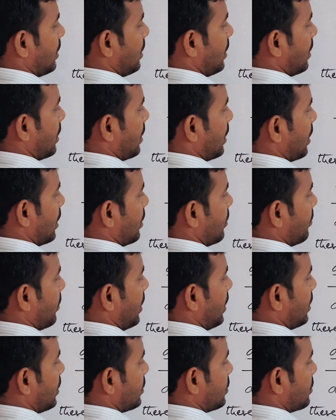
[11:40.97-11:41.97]
Here n
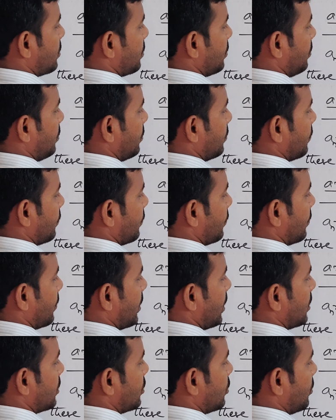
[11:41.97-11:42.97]
minus 2
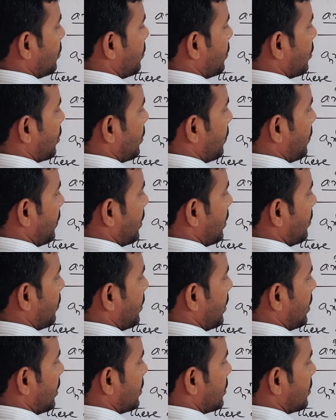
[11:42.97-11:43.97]
x to the power of n
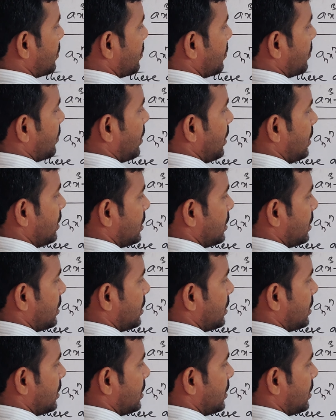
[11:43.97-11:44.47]
minus 2.